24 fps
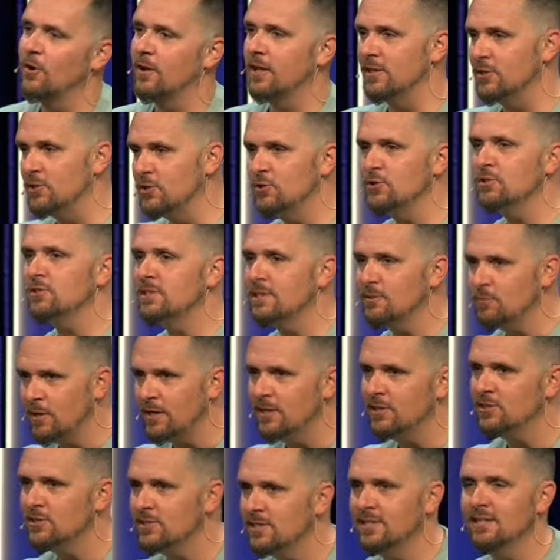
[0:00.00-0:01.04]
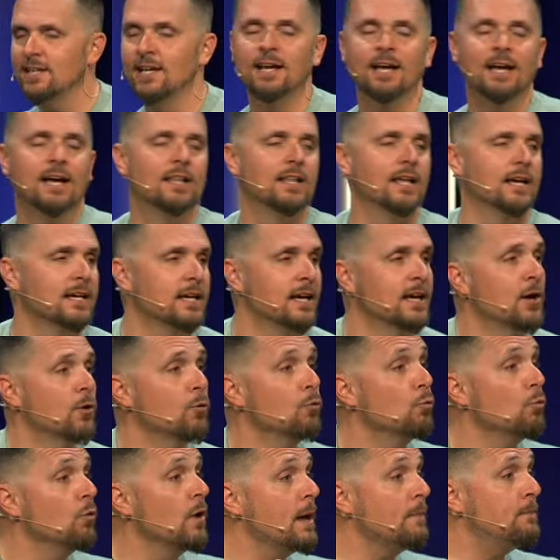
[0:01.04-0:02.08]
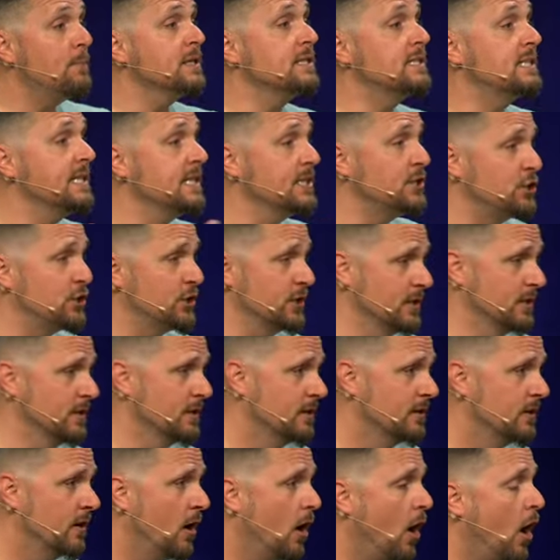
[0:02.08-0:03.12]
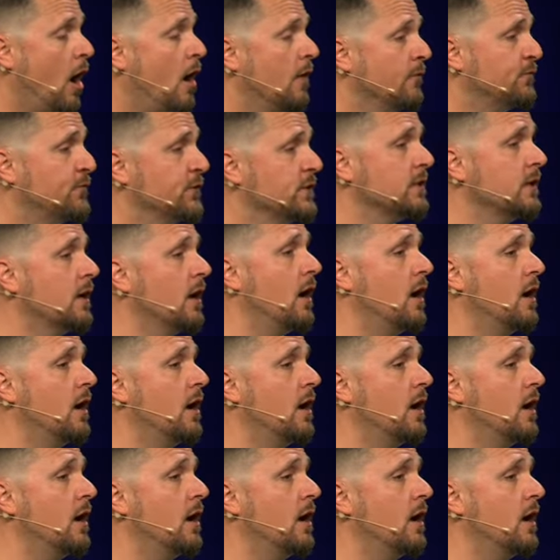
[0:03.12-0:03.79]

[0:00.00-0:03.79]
Okay, did you see what I just did? Like repetition. Often